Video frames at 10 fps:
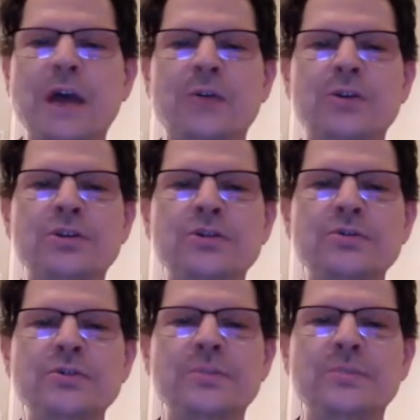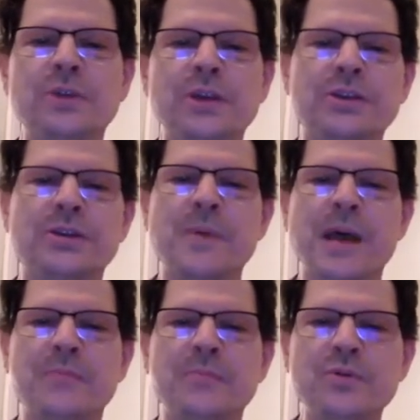our shoes and putting us in a
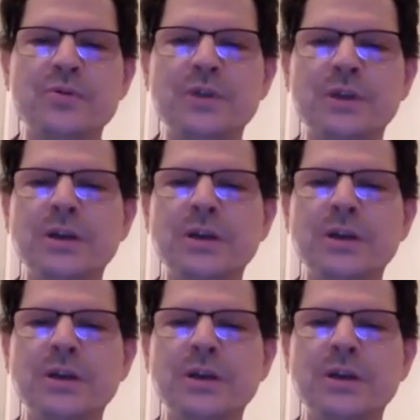bad mood,